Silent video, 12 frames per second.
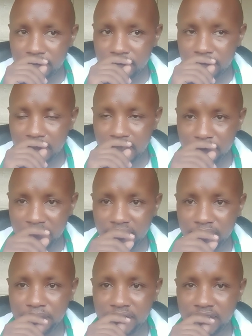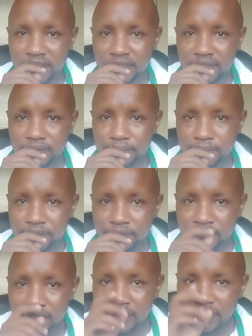Let me repeat this.
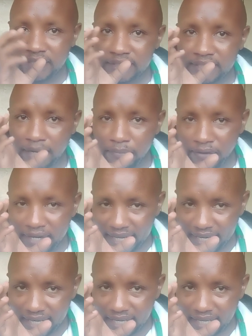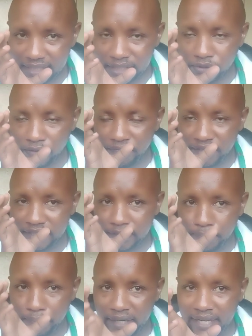Salmonella is often
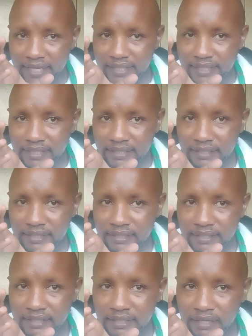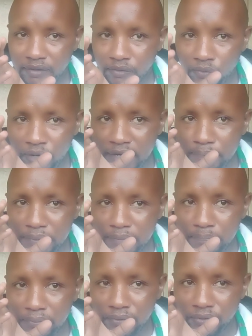spread when
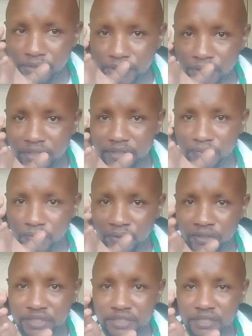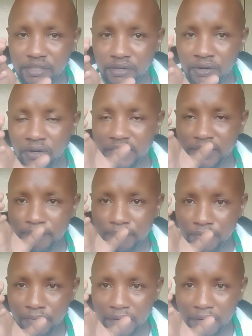people don't wash or improper